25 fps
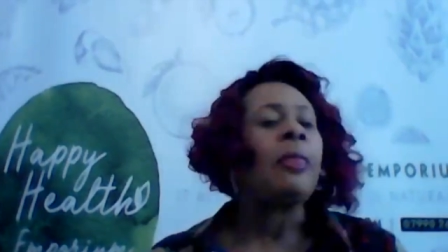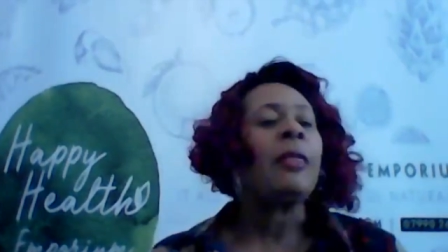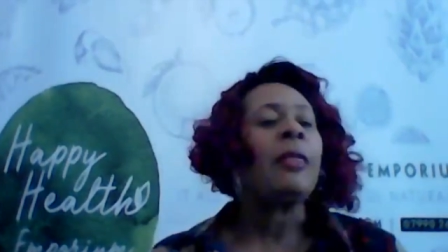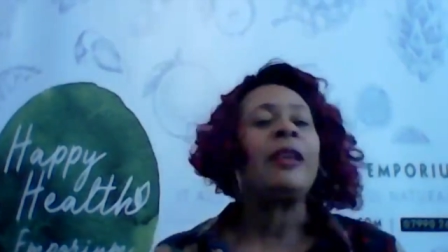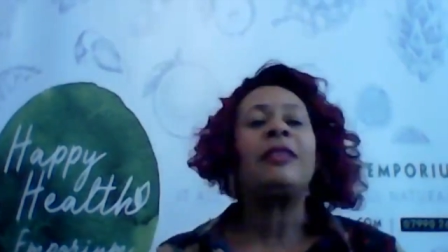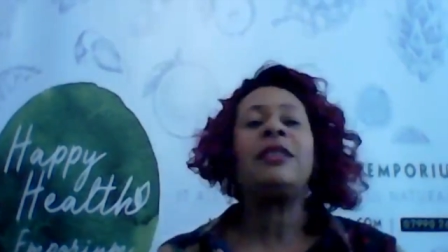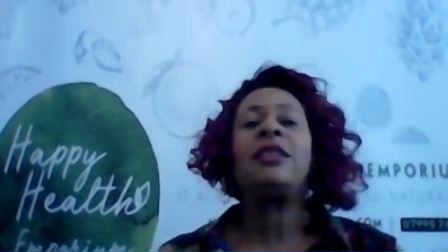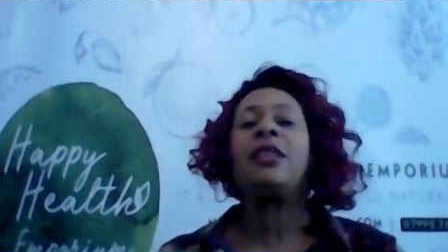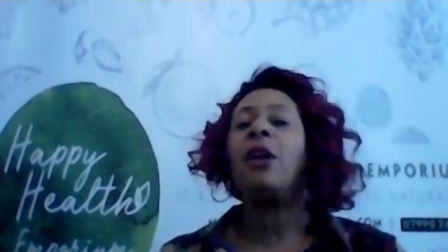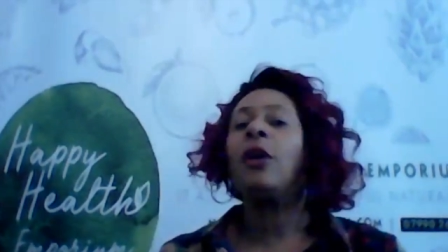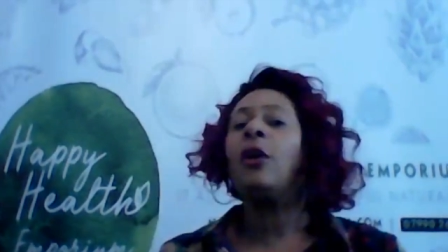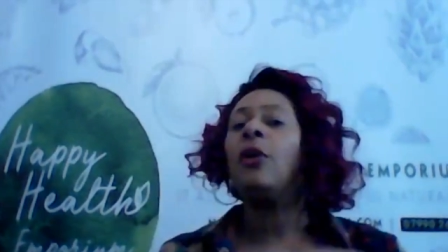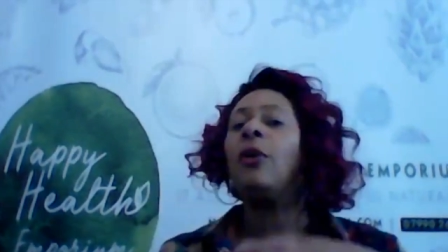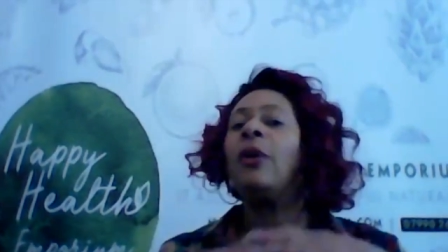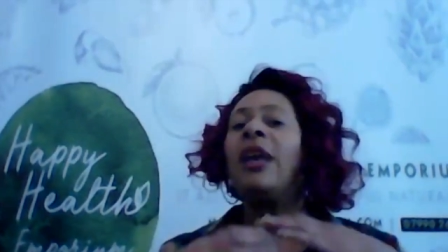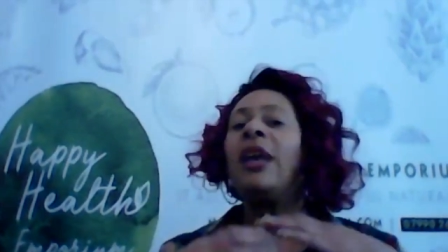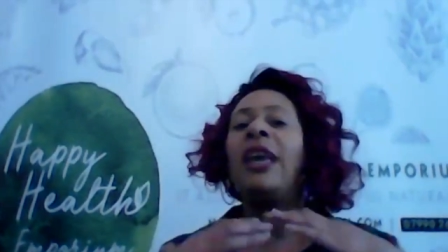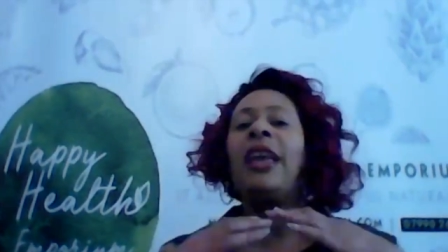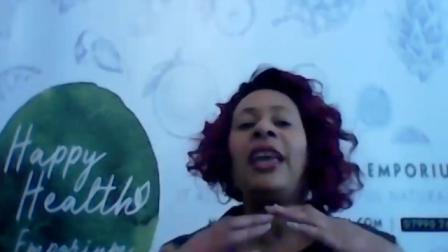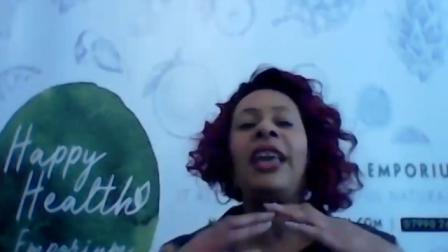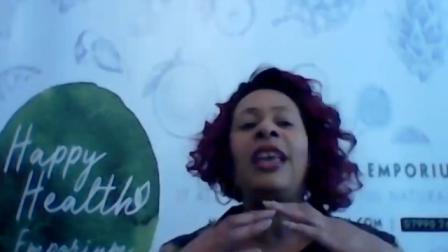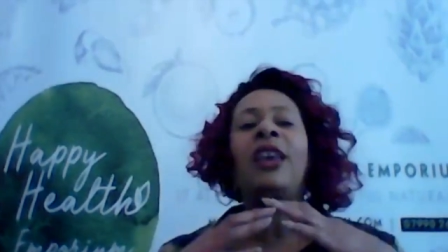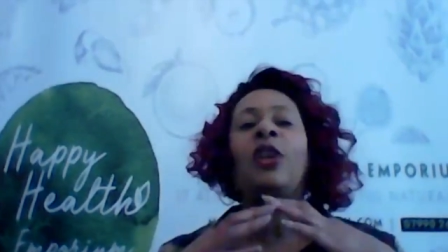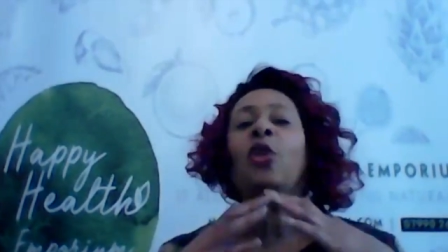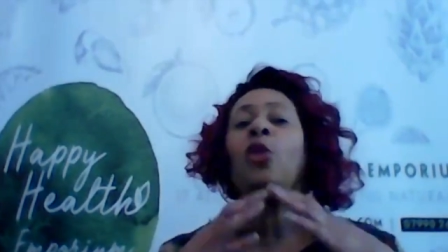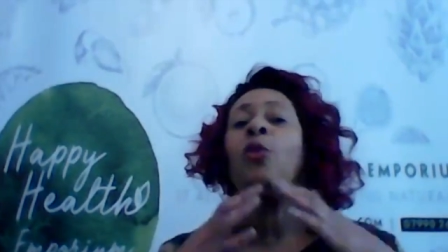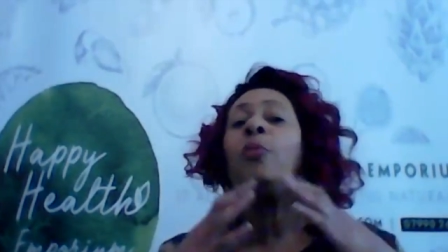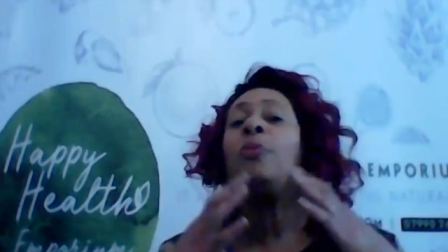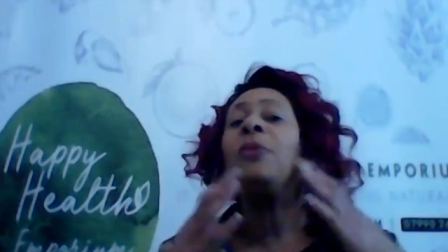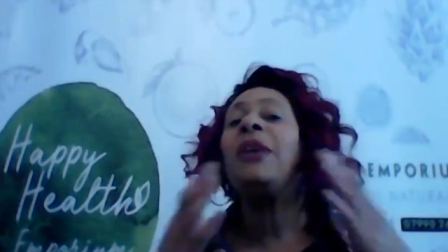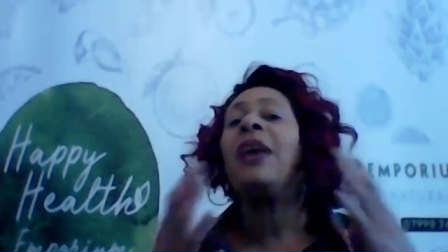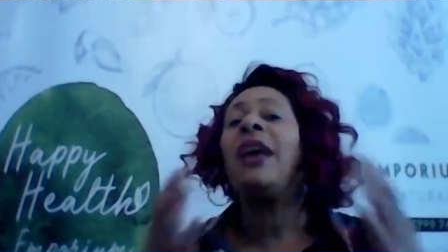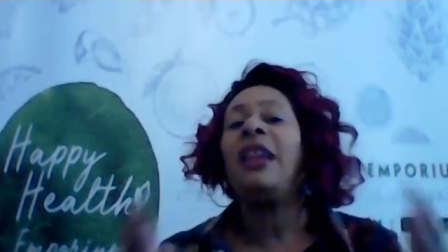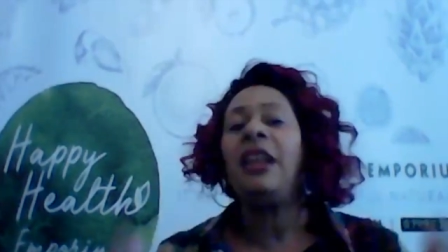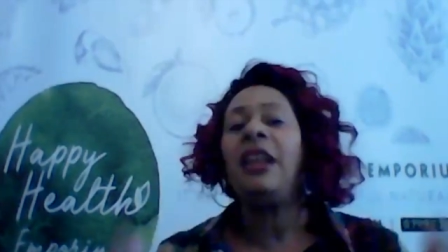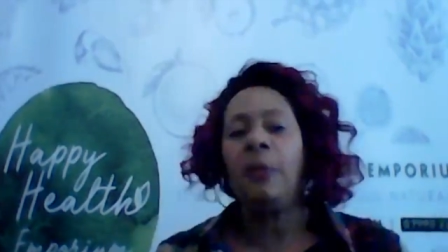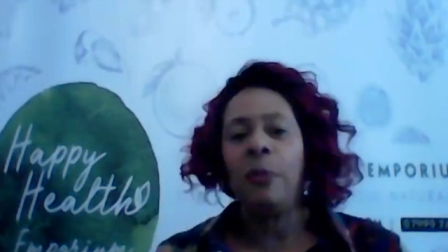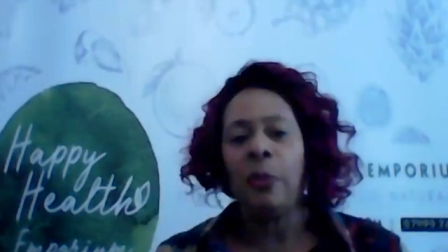So it could be
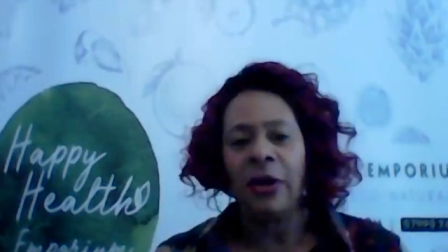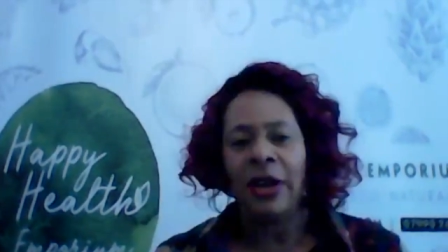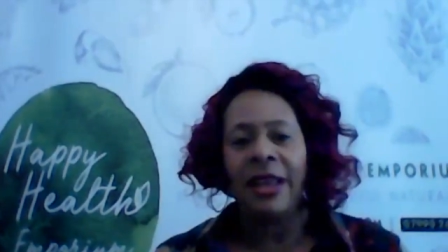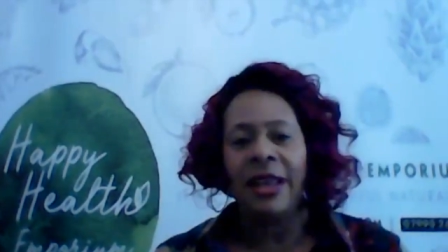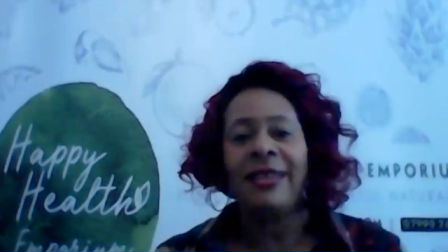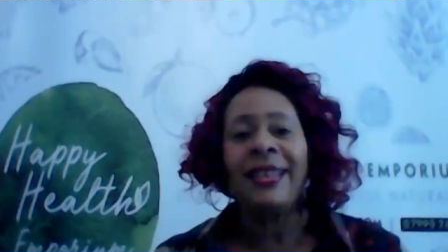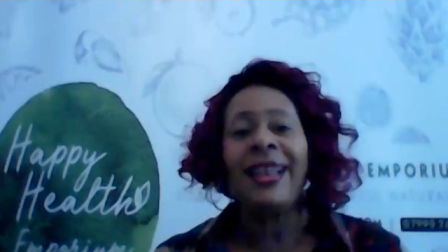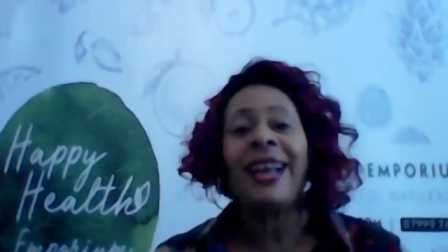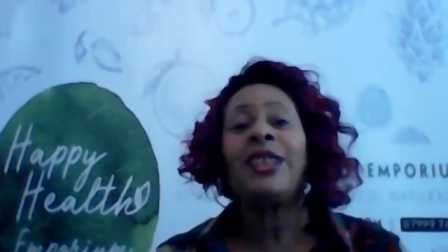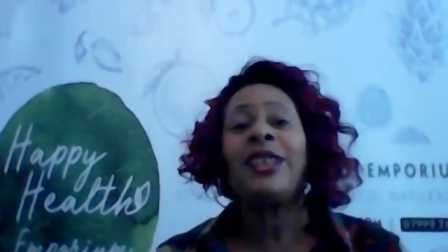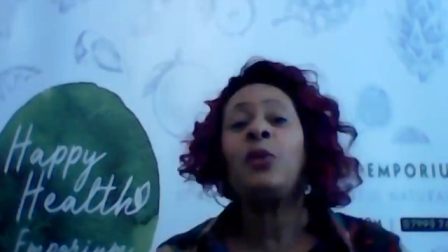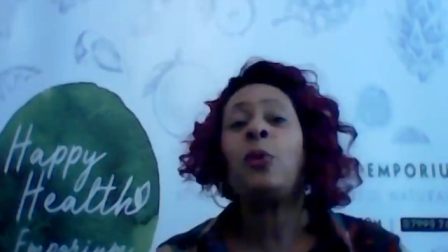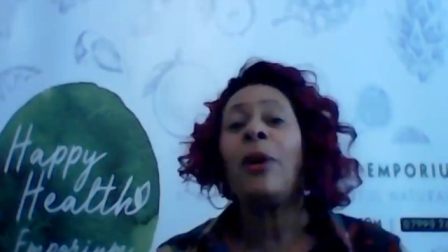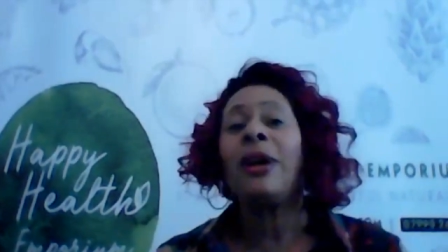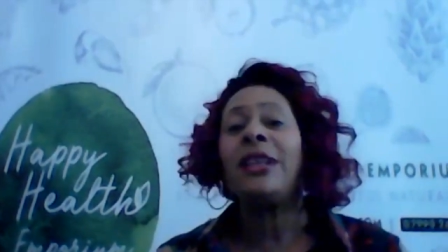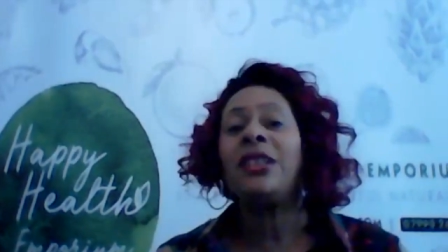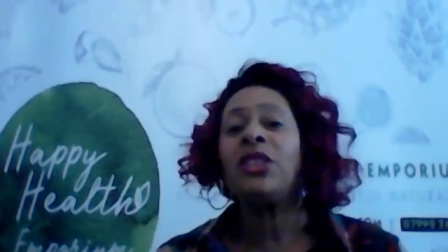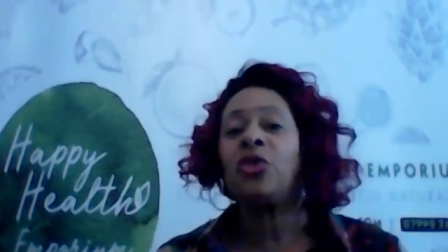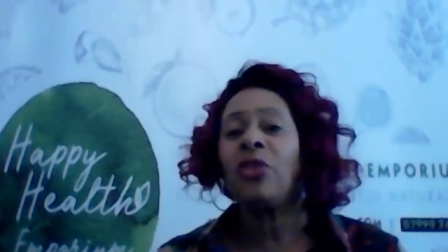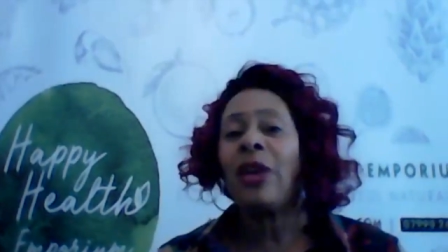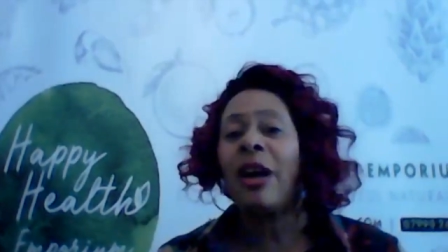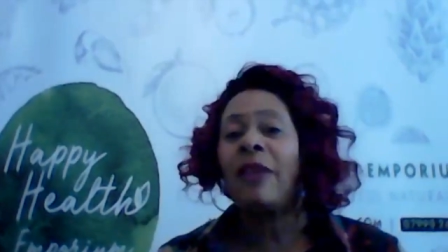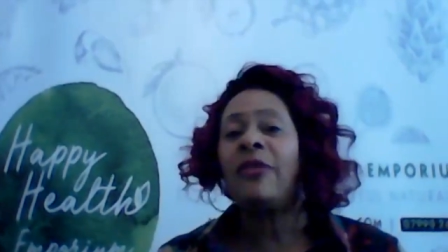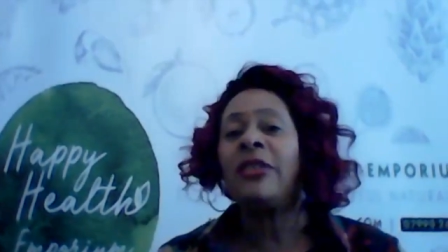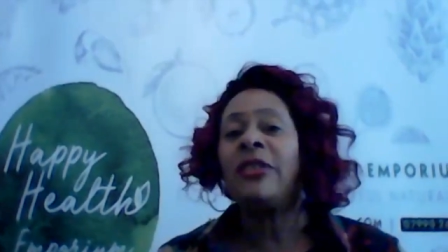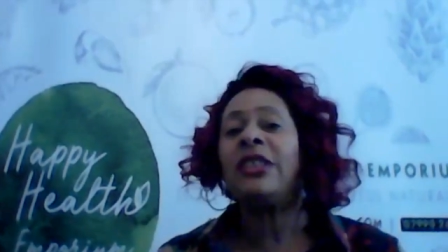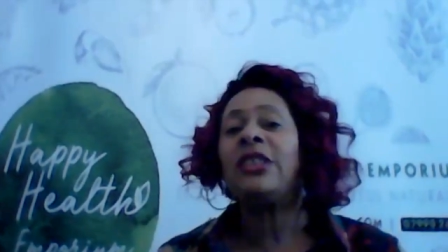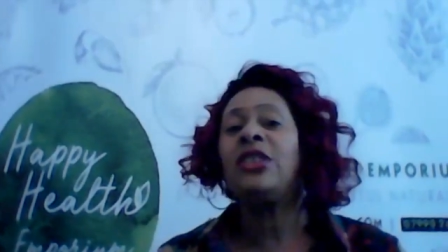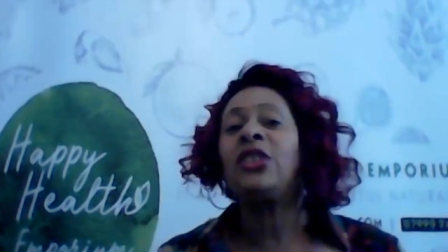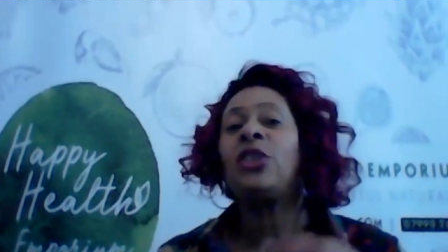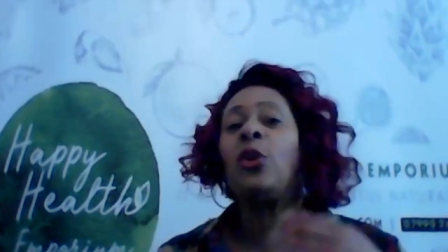anybody. And that's why Stratford is